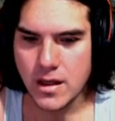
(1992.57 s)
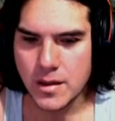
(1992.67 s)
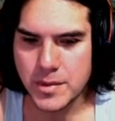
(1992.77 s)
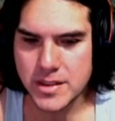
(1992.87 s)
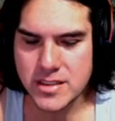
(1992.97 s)

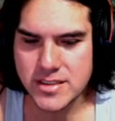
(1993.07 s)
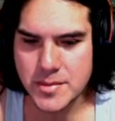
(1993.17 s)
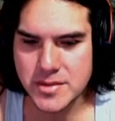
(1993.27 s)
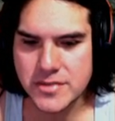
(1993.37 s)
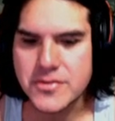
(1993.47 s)
But this time
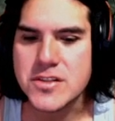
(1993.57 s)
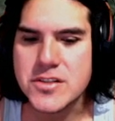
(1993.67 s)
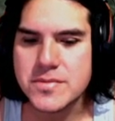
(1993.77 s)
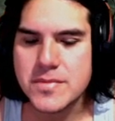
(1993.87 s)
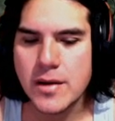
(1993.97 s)
is different.
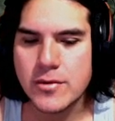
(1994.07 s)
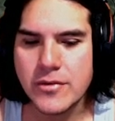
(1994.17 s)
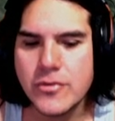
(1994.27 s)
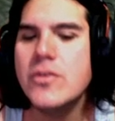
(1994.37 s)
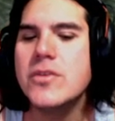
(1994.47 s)
I'm
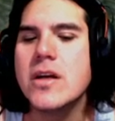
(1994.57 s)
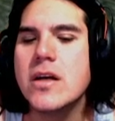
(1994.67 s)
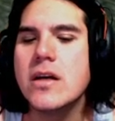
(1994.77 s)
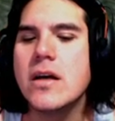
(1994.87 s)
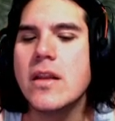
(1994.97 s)
grateful
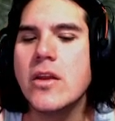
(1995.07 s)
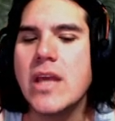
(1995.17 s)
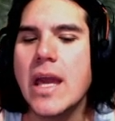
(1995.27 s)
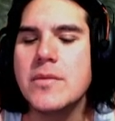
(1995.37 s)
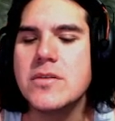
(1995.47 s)
that you
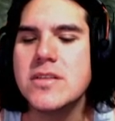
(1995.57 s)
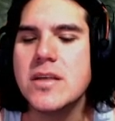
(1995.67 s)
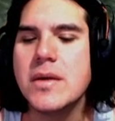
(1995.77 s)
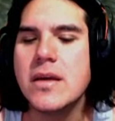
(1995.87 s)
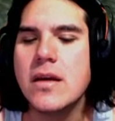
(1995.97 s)
came to see
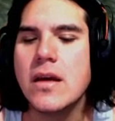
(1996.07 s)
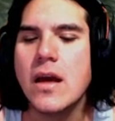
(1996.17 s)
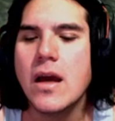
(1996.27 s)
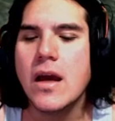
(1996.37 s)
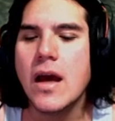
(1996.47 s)
me.
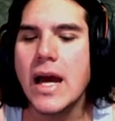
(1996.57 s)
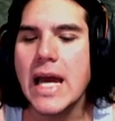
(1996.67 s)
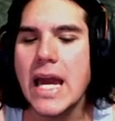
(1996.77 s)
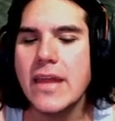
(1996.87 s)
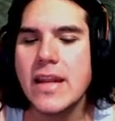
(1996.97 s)
I
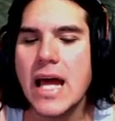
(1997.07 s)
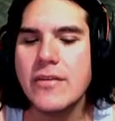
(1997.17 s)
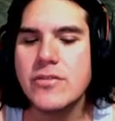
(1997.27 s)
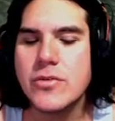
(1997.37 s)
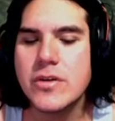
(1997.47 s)
hate that I have
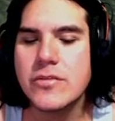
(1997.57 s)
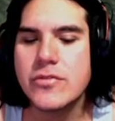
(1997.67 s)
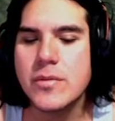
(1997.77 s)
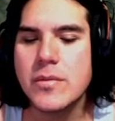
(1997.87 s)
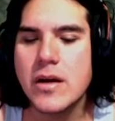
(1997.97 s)
to run
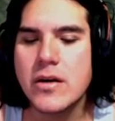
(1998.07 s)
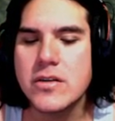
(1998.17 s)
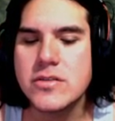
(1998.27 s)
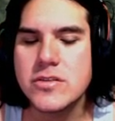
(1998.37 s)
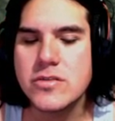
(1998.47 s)
from a girl
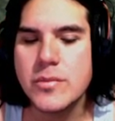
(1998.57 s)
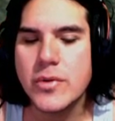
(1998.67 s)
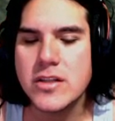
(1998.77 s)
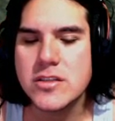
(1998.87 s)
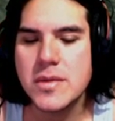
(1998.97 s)
who's so
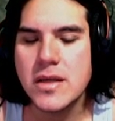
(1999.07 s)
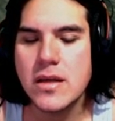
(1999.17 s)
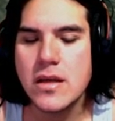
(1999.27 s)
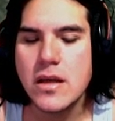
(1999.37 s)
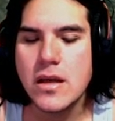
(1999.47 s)
important to me,
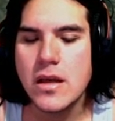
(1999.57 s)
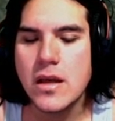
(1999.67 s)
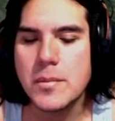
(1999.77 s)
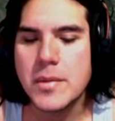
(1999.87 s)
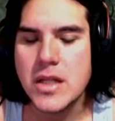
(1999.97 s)

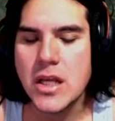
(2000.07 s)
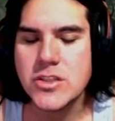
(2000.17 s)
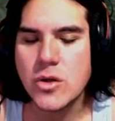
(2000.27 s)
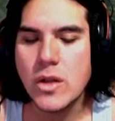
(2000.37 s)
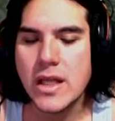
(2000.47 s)
but it's
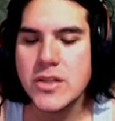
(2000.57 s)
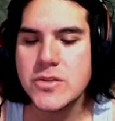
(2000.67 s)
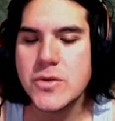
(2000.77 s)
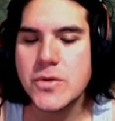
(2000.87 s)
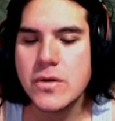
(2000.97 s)
all I can
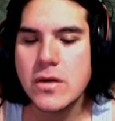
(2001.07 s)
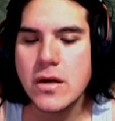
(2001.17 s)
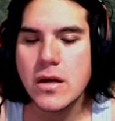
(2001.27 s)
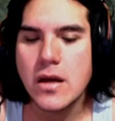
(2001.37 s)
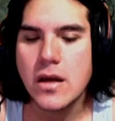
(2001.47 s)
do.
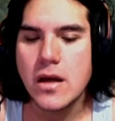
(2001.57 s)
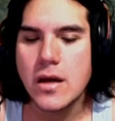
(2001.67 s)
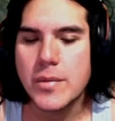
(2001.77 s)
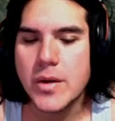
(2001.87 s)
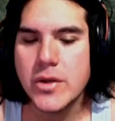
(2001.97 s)

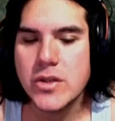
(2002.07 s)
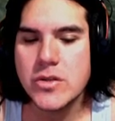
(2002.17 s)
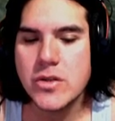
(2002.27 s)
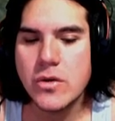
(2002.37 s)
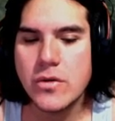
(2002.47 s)
But I want you to
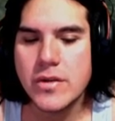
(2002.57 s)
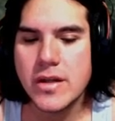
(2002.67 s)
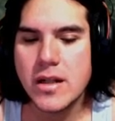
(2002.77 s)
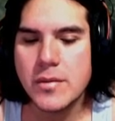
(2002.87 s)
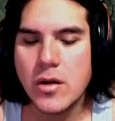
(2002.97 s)
know that
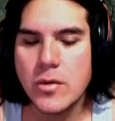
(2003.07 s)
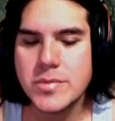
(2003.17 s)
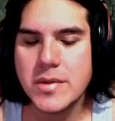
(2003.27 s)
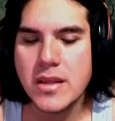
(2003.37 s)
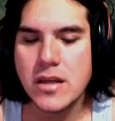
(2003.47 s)
I'll always
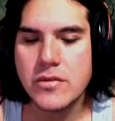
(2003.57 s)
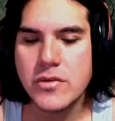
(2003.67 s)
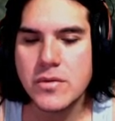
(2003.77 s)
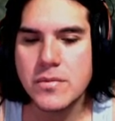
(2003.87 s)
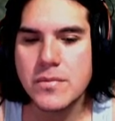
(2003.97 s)
be thinking of you.